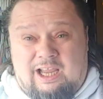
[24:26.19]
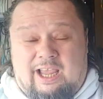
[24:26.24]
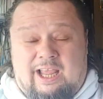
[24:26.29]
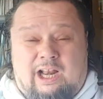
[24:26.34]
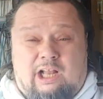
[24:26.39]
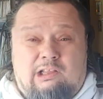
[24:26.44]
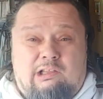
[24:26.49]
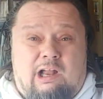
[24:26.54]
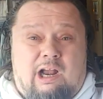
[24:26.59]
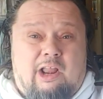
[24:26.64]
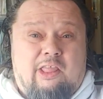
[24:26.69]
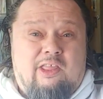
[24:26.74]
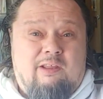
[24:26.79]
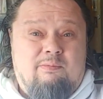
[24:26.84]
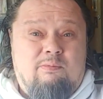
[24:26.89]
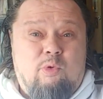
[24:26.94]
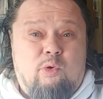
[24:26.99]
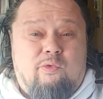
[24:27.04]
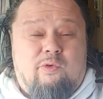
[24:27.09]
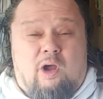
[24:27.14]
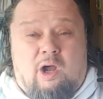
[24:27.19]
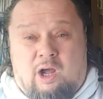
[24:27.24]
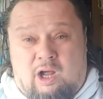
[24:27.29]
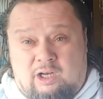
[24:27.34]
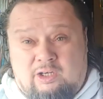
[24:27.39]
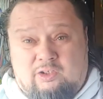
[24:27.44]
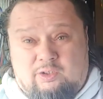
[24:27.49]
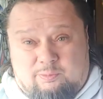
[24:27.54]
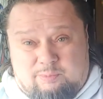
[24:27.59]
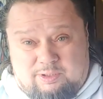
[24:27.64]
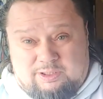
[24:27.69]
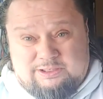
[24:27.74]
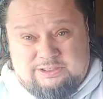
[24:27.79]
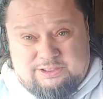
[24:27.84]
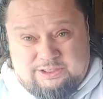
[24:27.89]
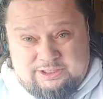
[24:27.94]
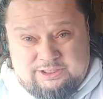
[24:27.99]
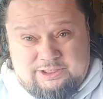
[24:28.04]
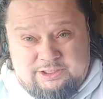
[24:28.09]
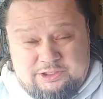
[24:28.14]
And a lot of them move on to
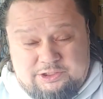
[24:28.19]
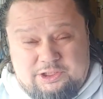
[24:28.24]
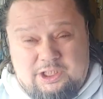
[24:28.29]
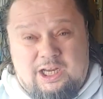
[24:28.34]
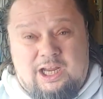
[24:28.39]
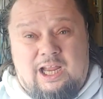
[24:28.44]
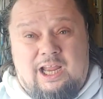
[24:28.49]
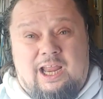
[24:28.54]
Prestige